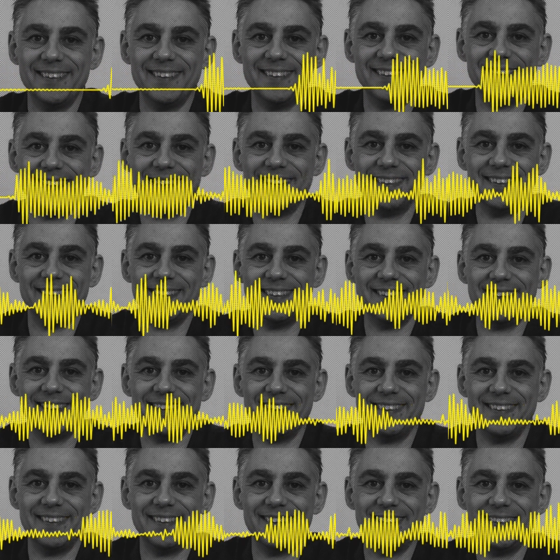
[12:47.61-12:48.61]
Then you've got the
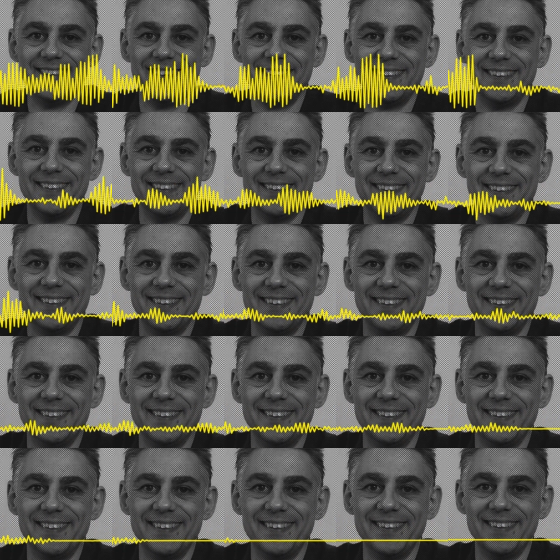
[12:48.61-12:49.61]
next level up of
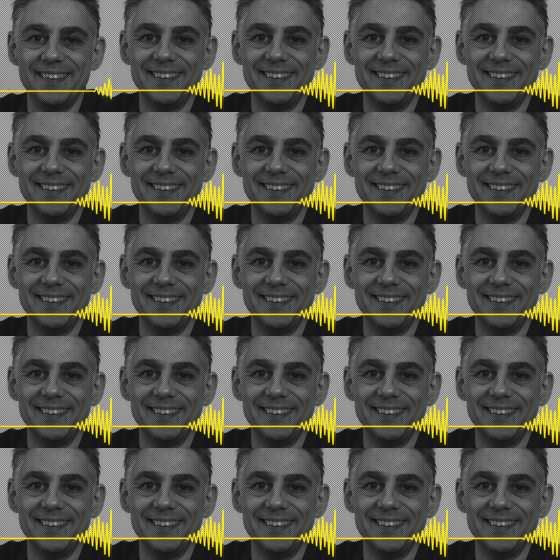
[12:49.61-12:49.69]
editing,